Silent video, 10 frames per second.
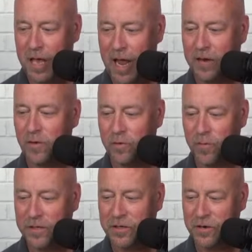And
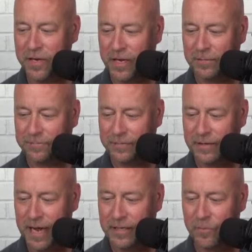Northwestern
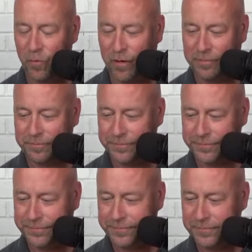got the point.
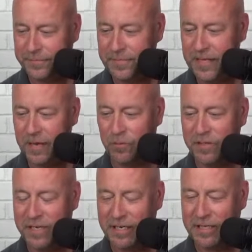It was
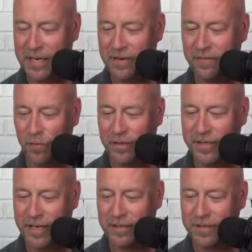
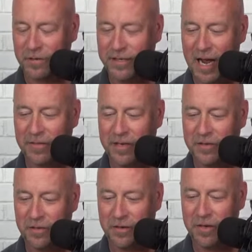16-14, so
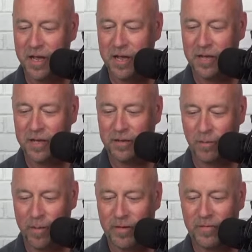Southeastern
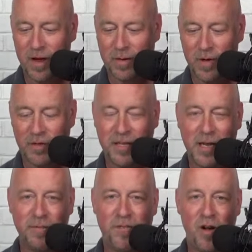women's volleyball
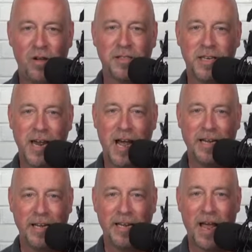team falls tonight
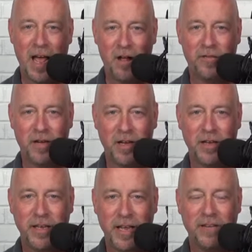in
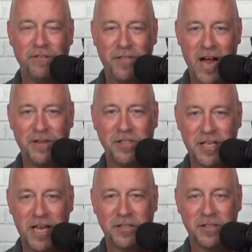Alva in 5
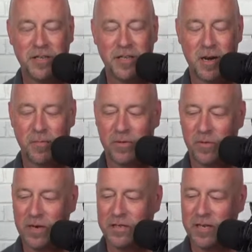sets to the number
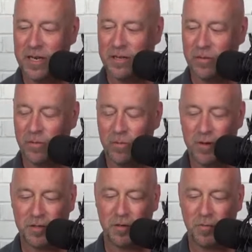3 seed, the
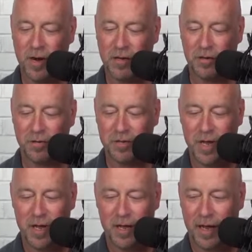Northwestern Rangers,
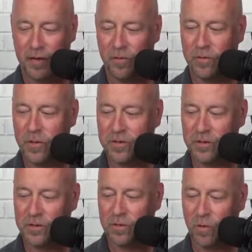and
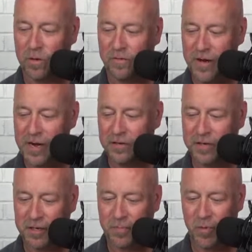Northwestern scored the final
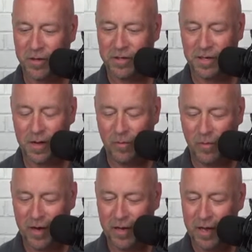6 points to come
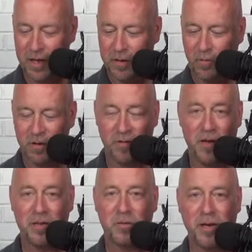away with a
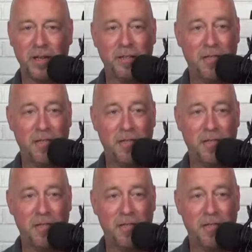victory.